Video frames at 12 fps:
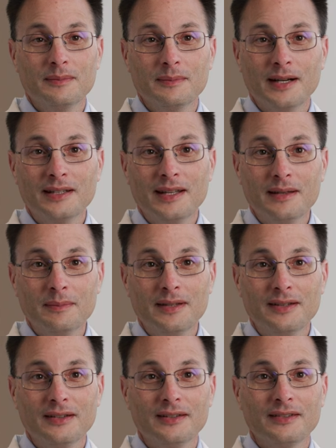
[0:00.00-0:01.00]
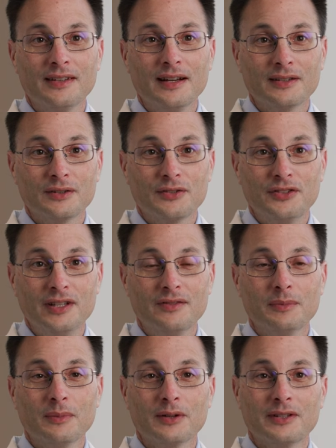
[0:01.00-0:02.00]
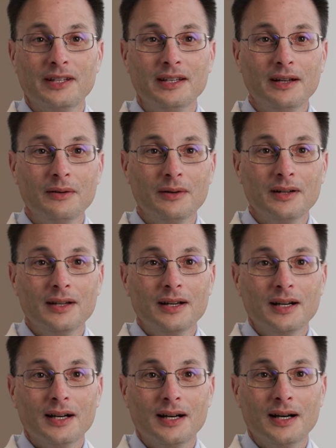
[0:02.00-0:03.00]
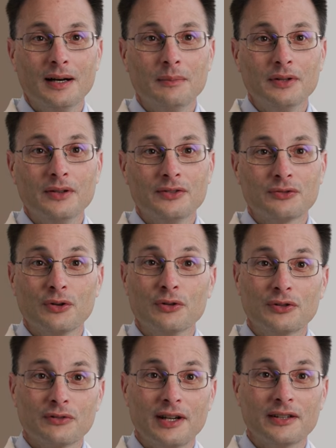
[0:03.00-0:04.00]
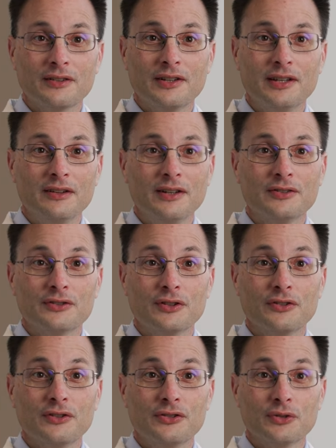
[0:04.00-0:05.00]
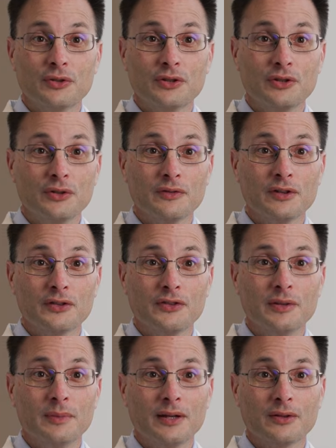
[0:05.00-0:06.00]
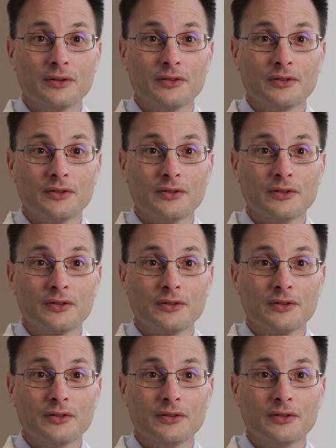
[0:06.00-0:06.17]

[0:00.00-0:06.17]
My name is Dr. Stephen Martino. I'm the stroke director here at Jersey Shore University Medical